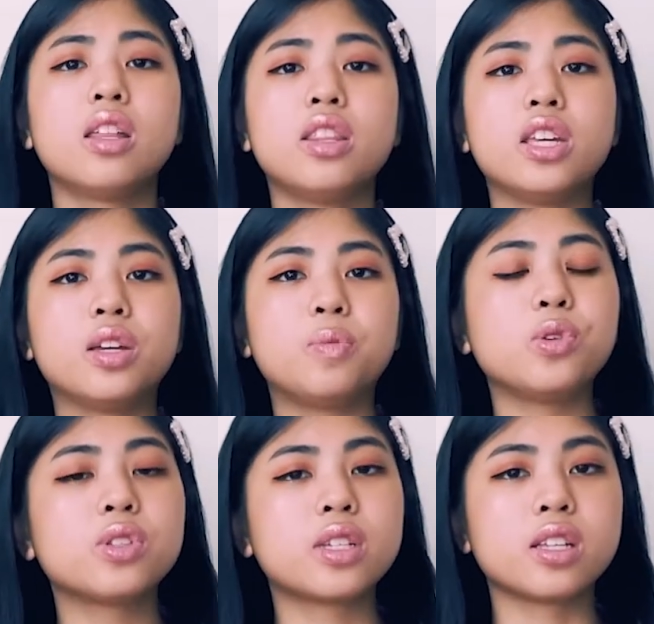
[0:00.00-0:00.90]
The
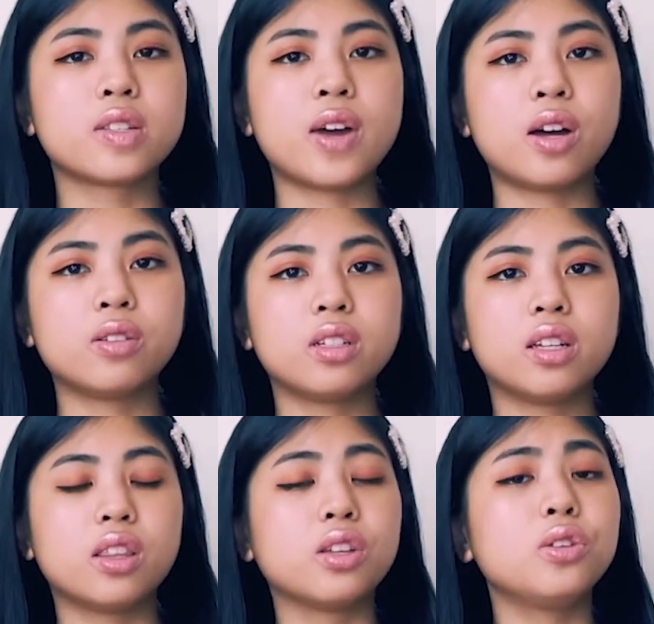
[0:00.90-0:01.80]
immune cells found
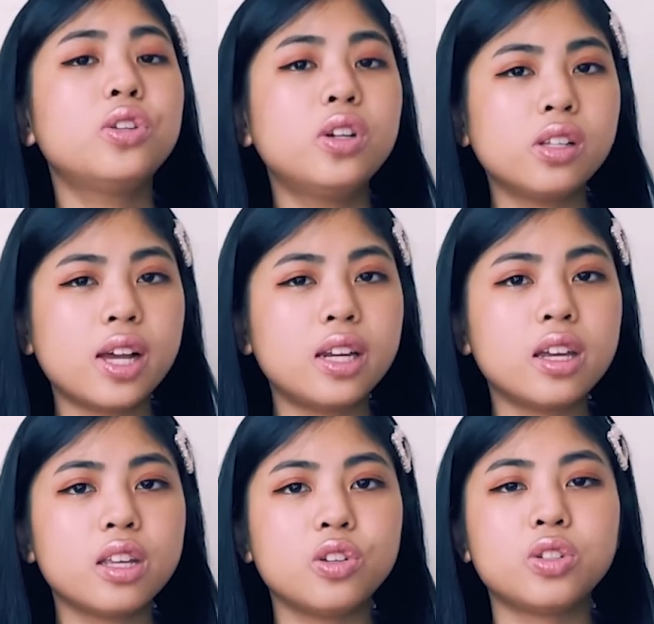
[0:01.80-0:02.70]
in the uterine
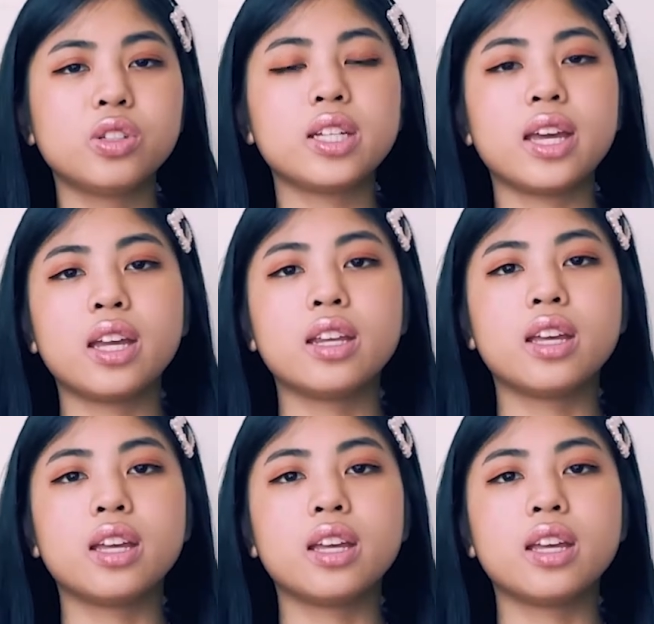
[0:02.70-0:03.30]
lining usually aid